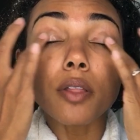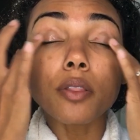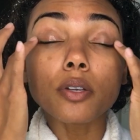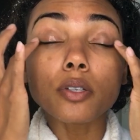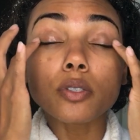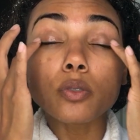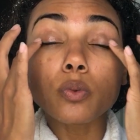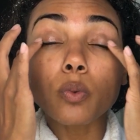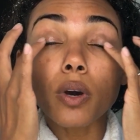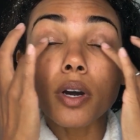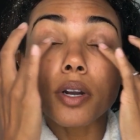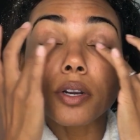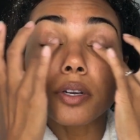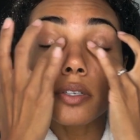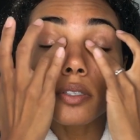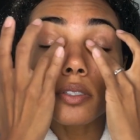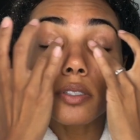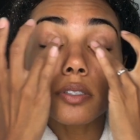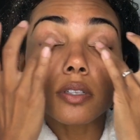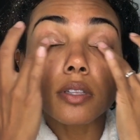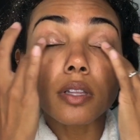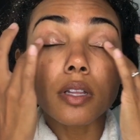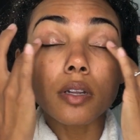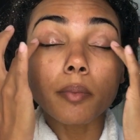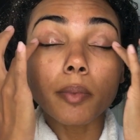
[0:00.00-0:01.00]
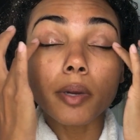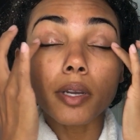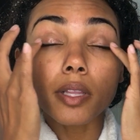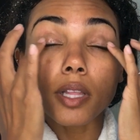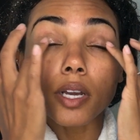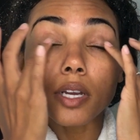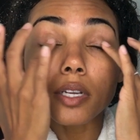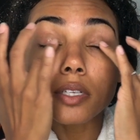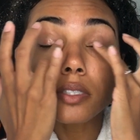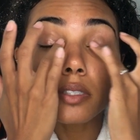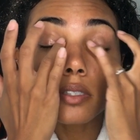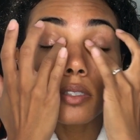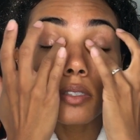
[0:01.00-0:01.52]
Oh, there's water still on my
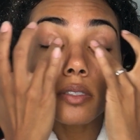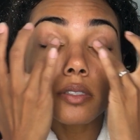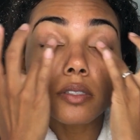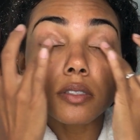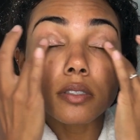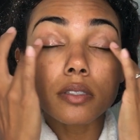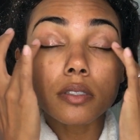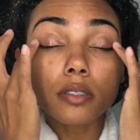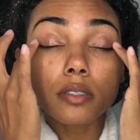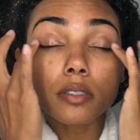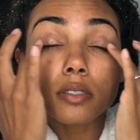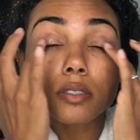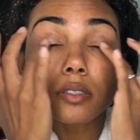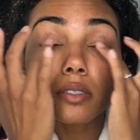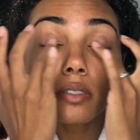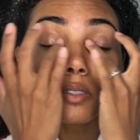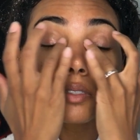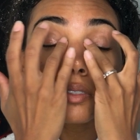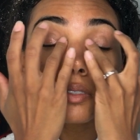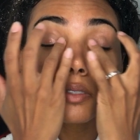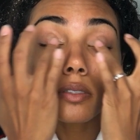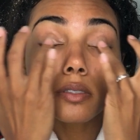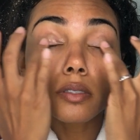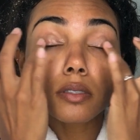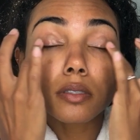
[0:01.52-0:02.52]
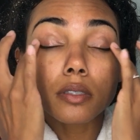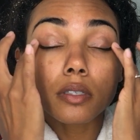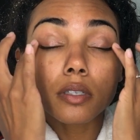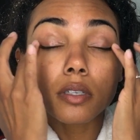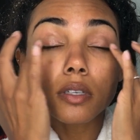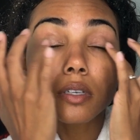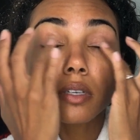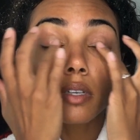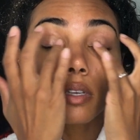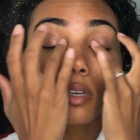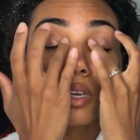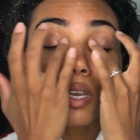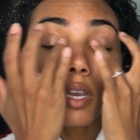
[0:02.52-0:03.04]
lashes.
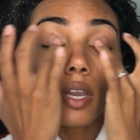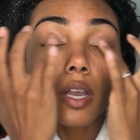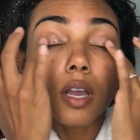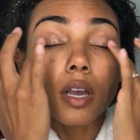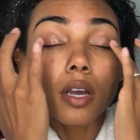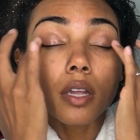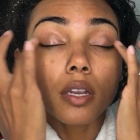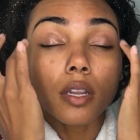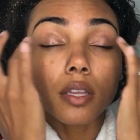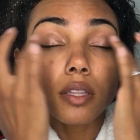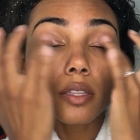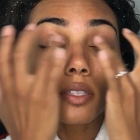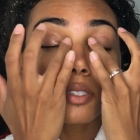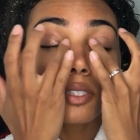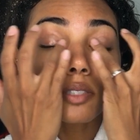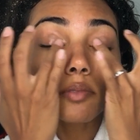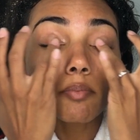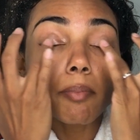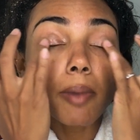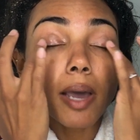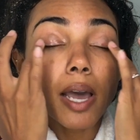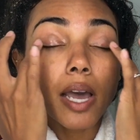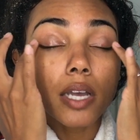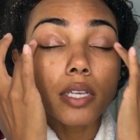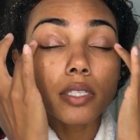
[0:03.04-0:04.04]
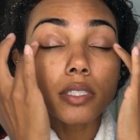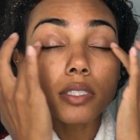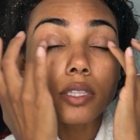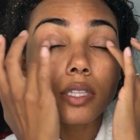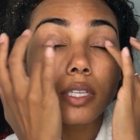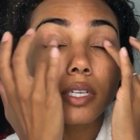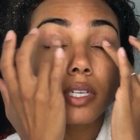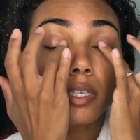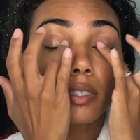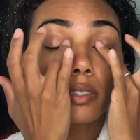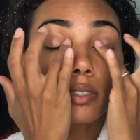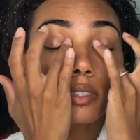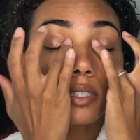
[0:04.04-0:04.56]
Now this mask
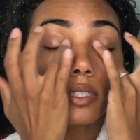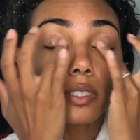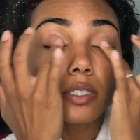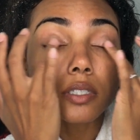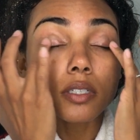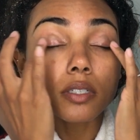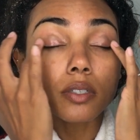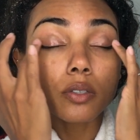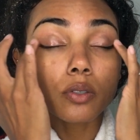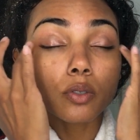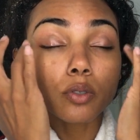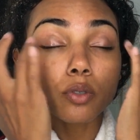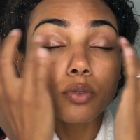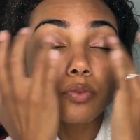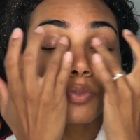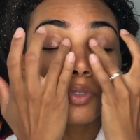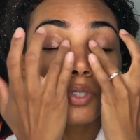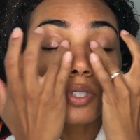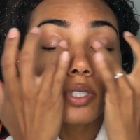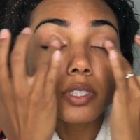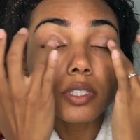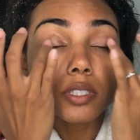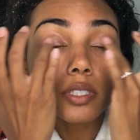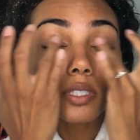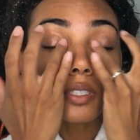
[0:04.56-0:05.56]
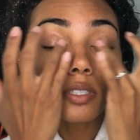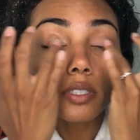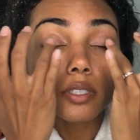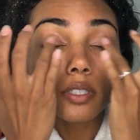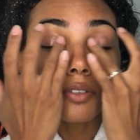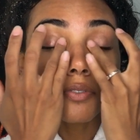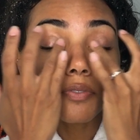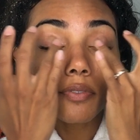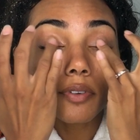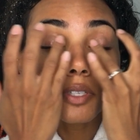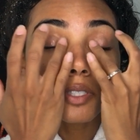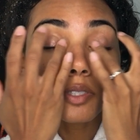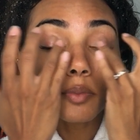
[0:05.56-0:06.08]
that I did, I don't know if you can see a
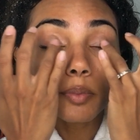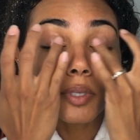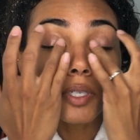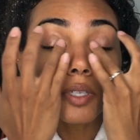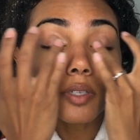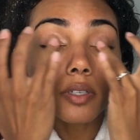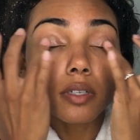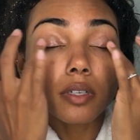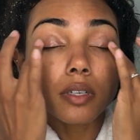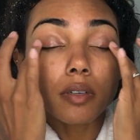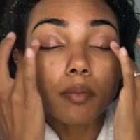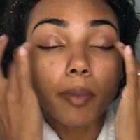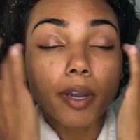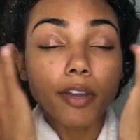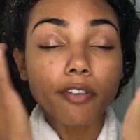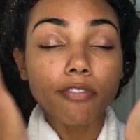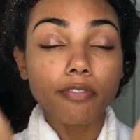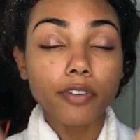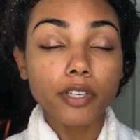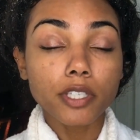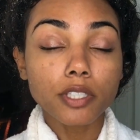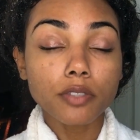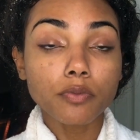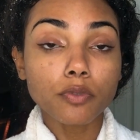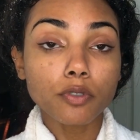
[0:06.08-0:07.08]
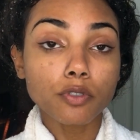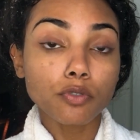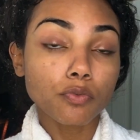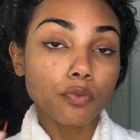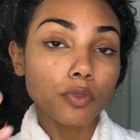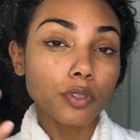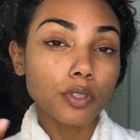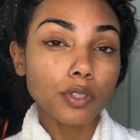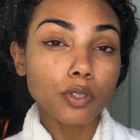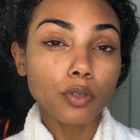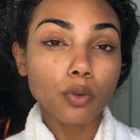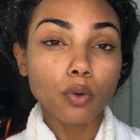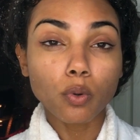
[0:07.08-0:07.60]
difference, but my face feels
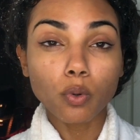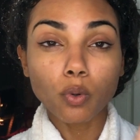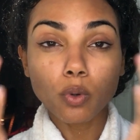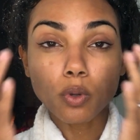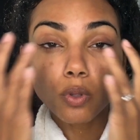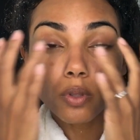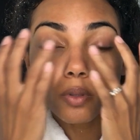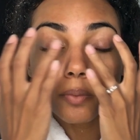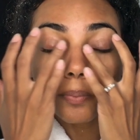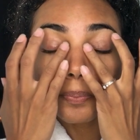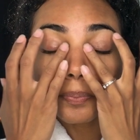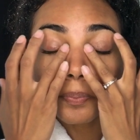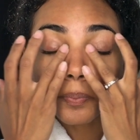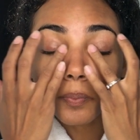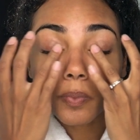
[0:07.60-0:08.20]
really cool